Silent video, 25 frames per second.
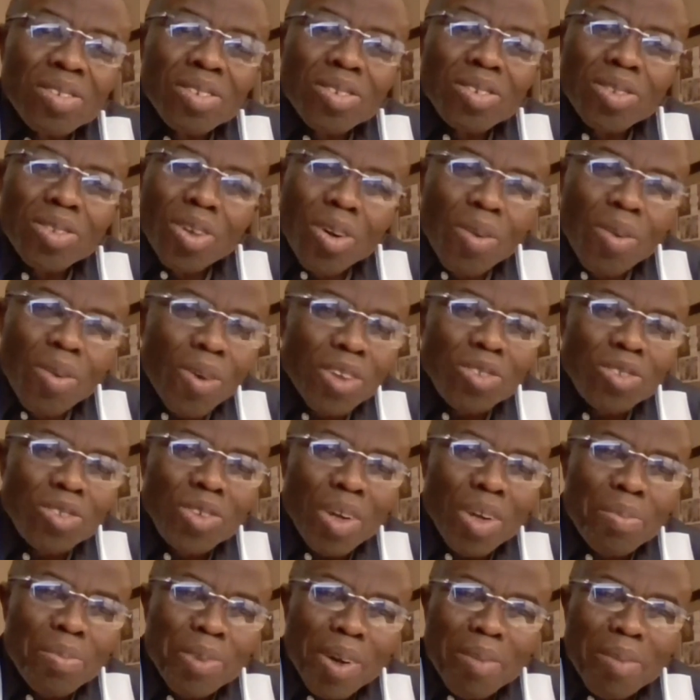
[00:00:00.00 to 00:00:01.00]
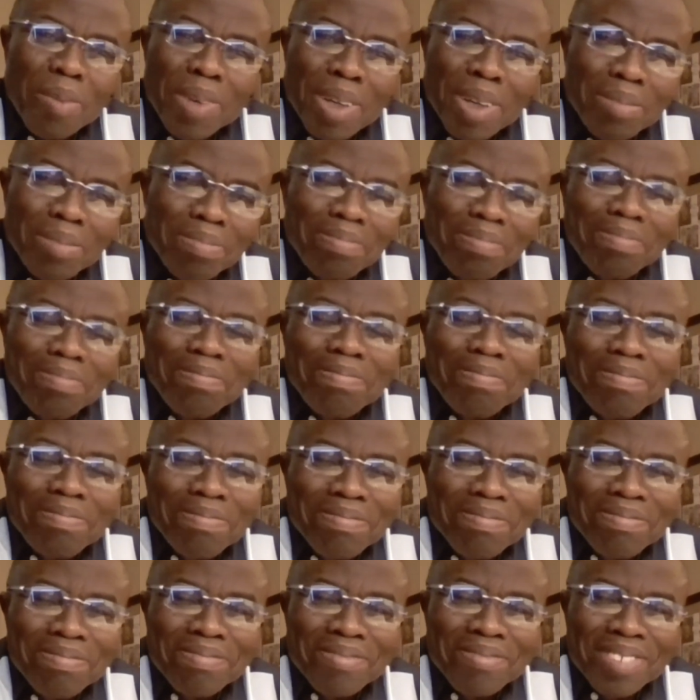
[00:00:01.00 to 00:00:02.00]
So what's your problem?
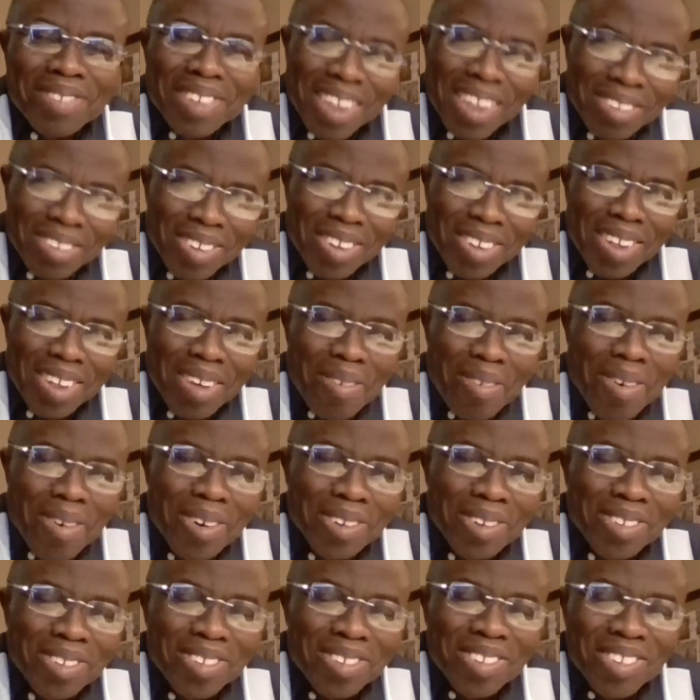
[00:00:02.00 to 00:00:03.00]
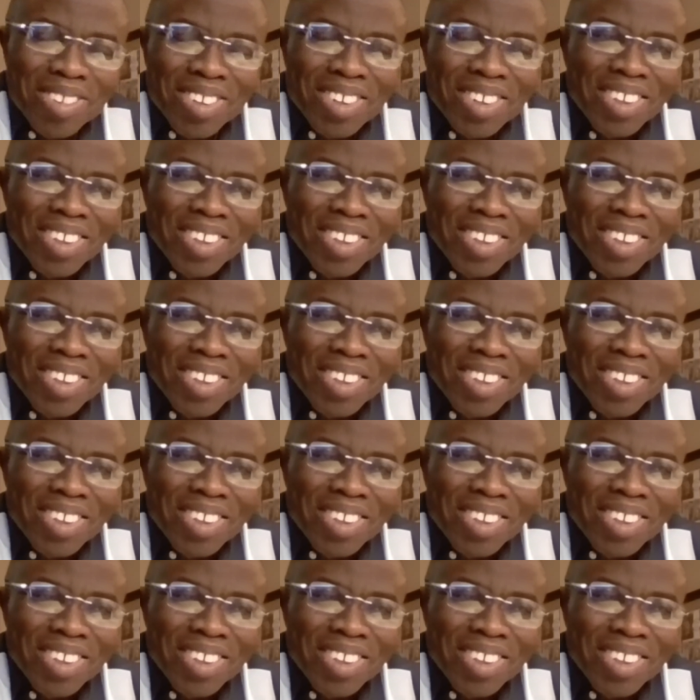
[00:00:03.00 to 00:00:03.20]
That's another quote.